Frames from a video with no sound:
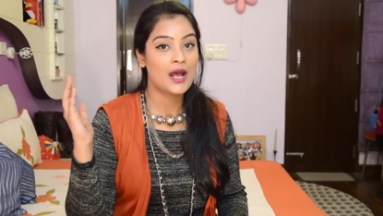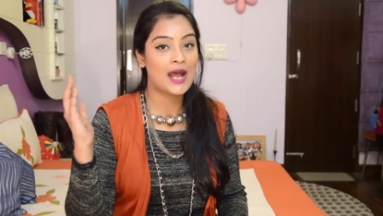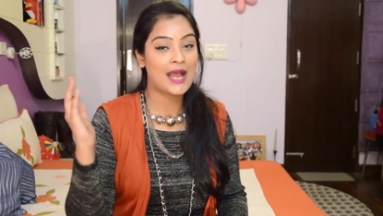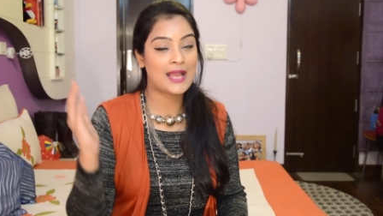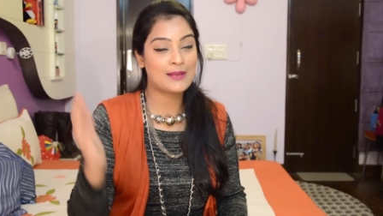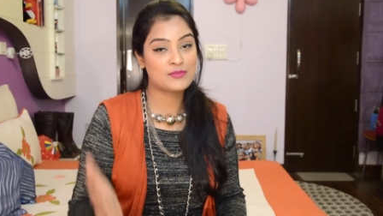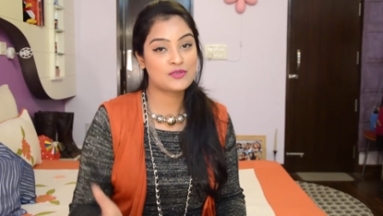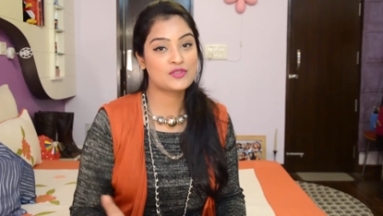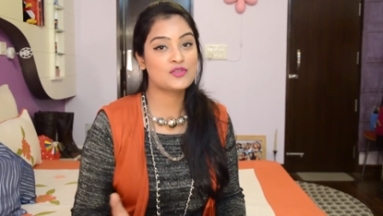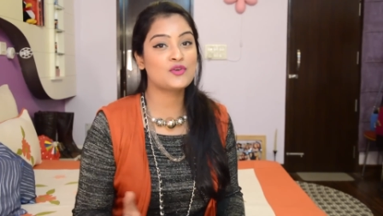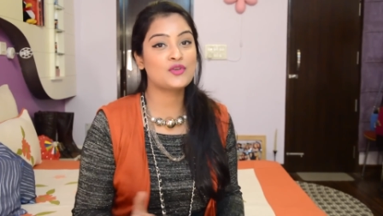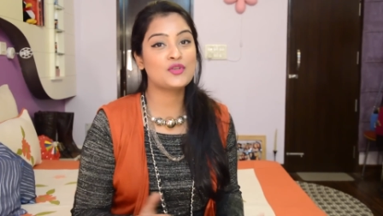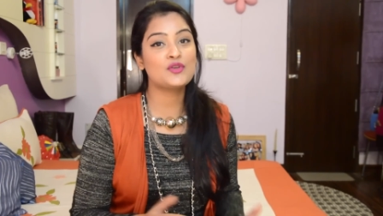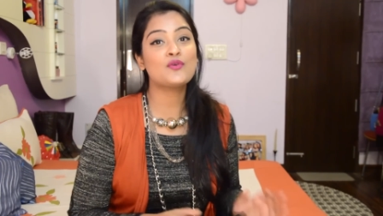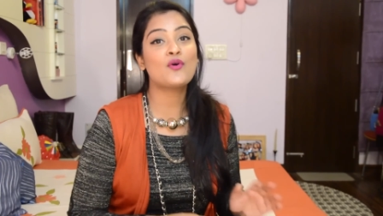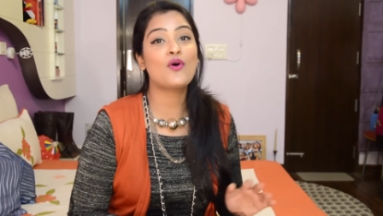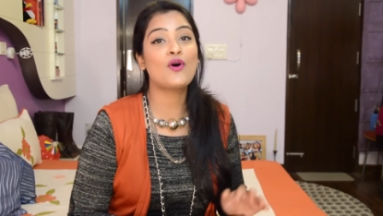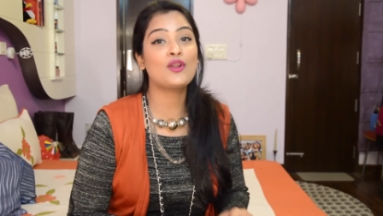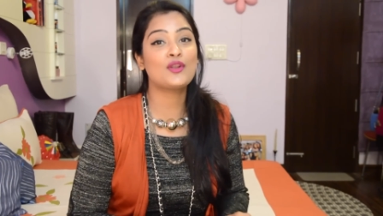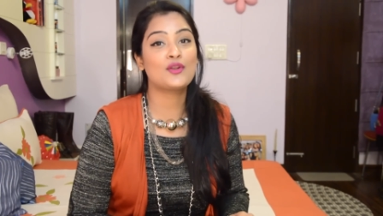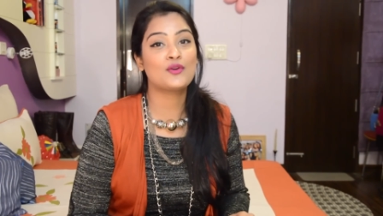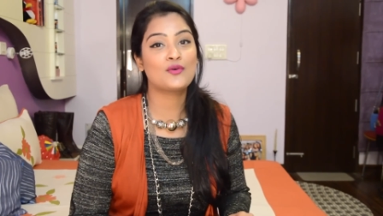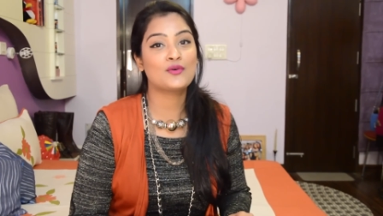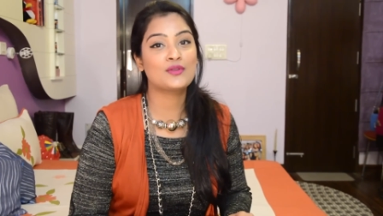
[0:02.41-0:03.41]
I'm sure you
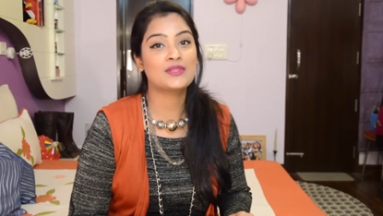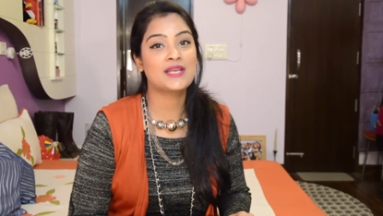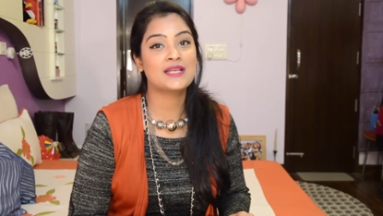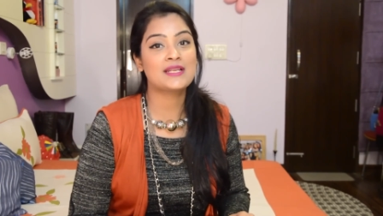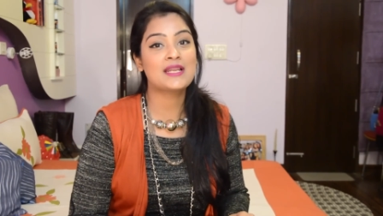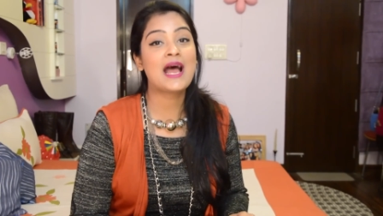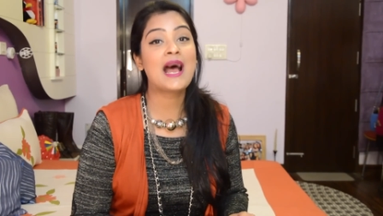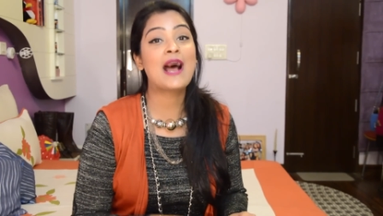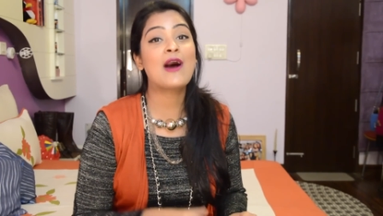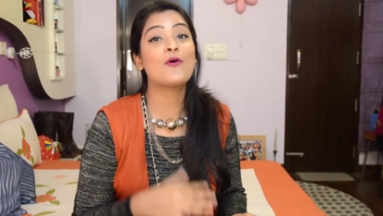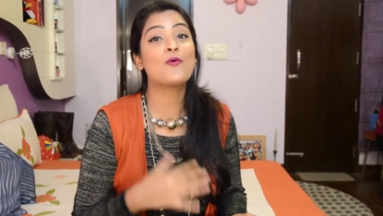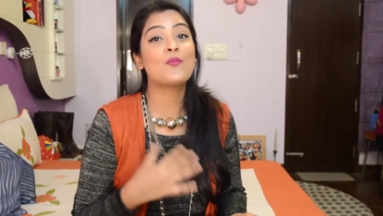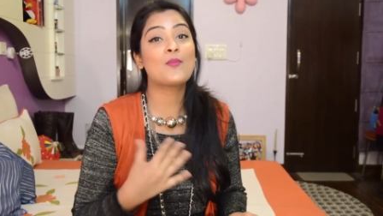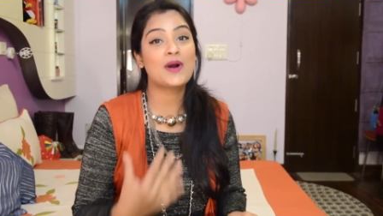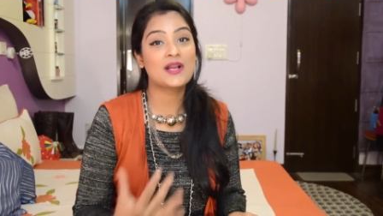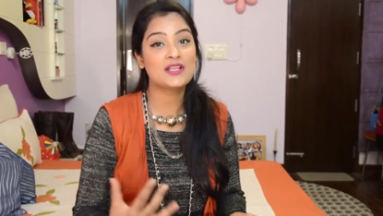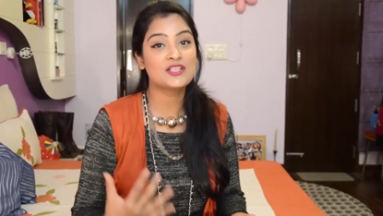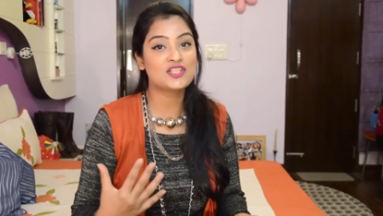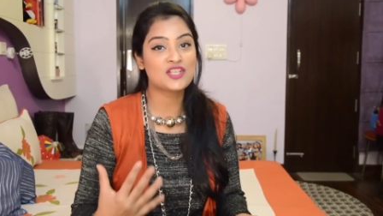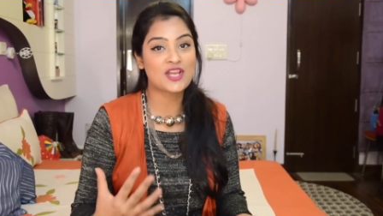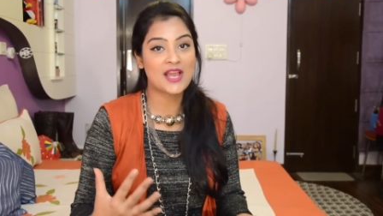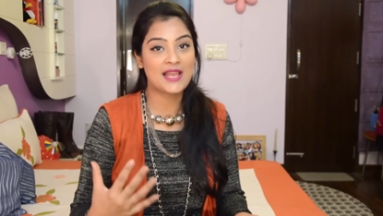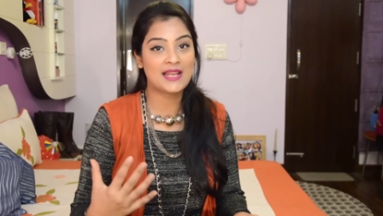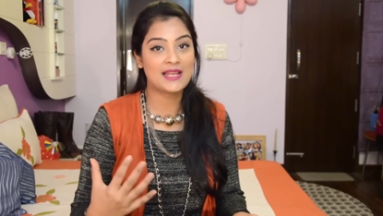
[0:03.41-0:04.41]
all know that how
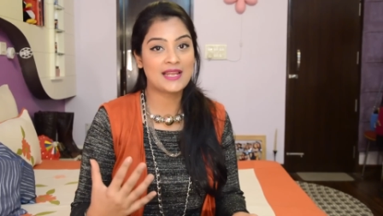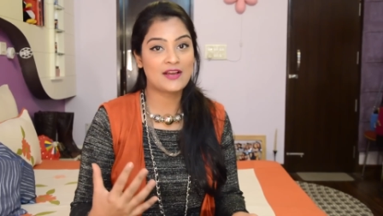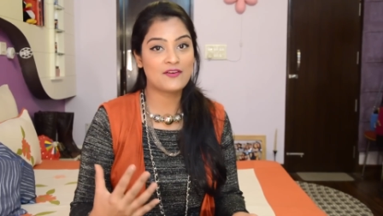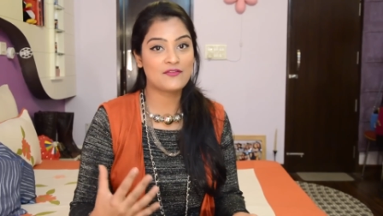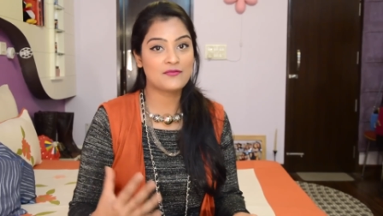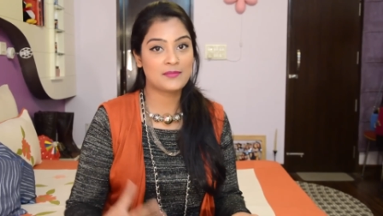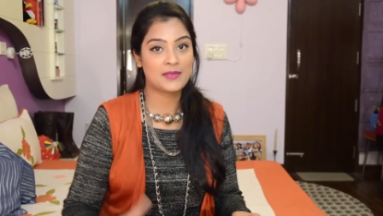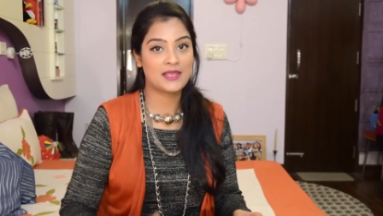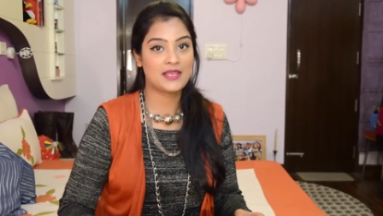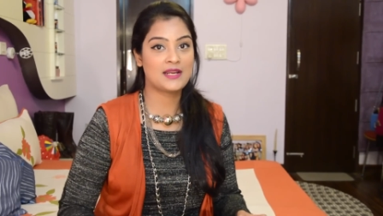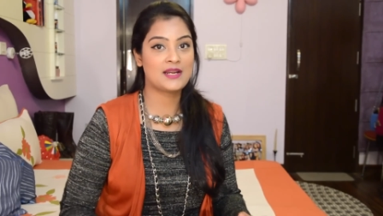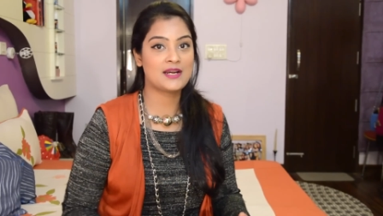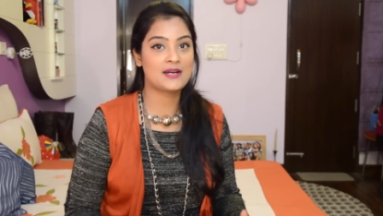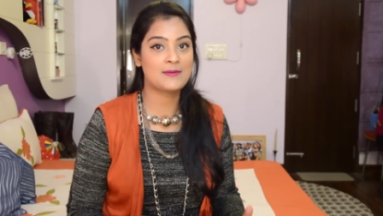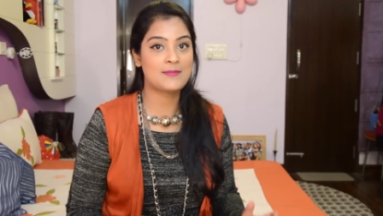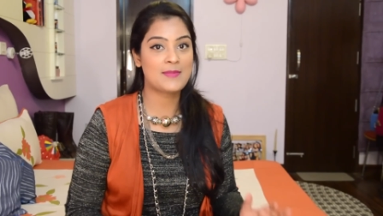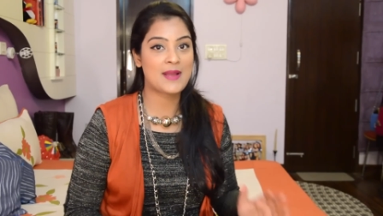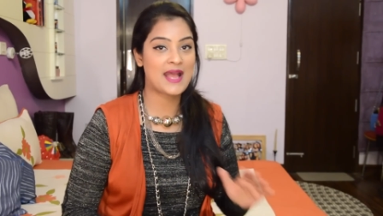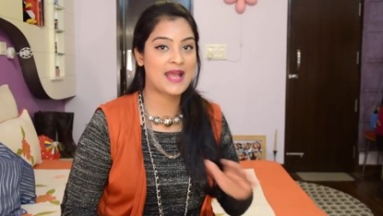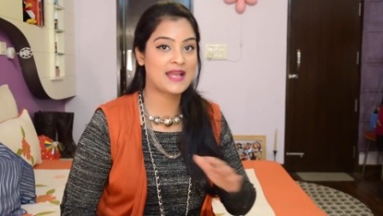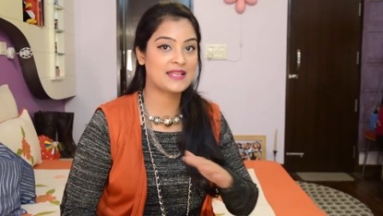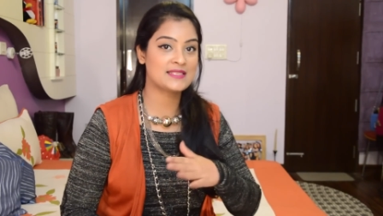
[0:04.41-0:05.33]
much I love makeup,